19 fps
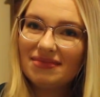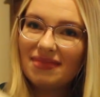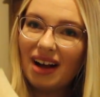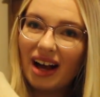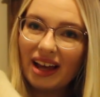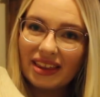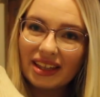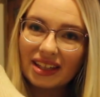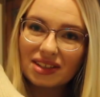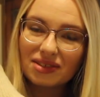
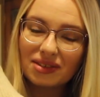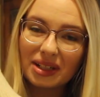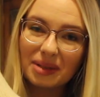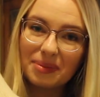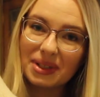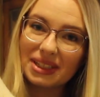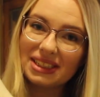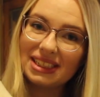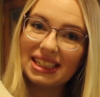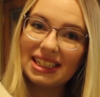I think it's really
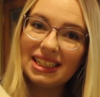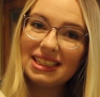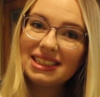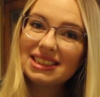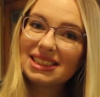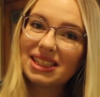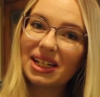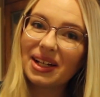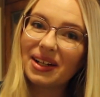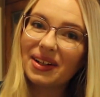pretty,
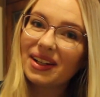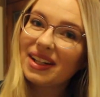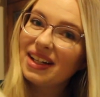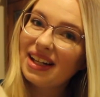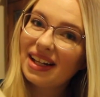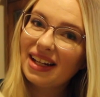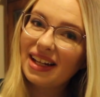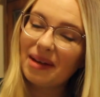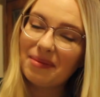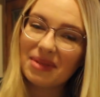so
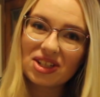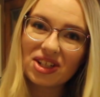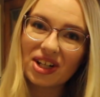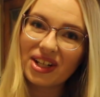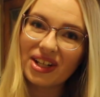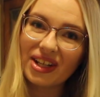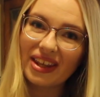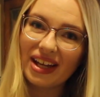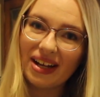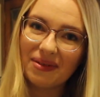let me show
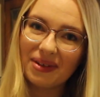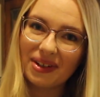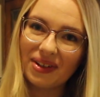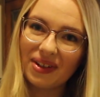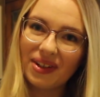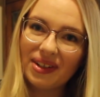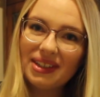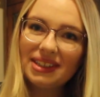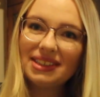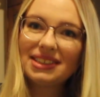you that one on.